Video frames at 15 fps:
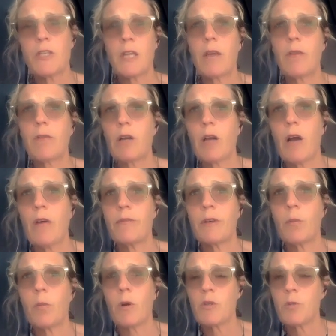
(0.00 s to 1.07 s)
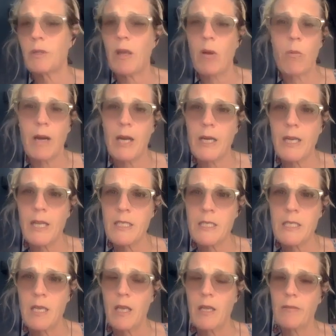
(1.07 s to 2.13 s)
day in recovery was with
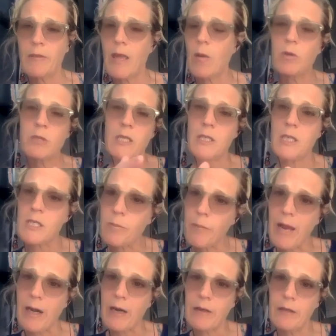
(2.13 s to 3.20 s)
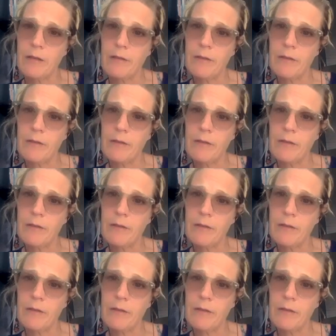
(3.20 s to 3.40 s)
awareness. That was in despair.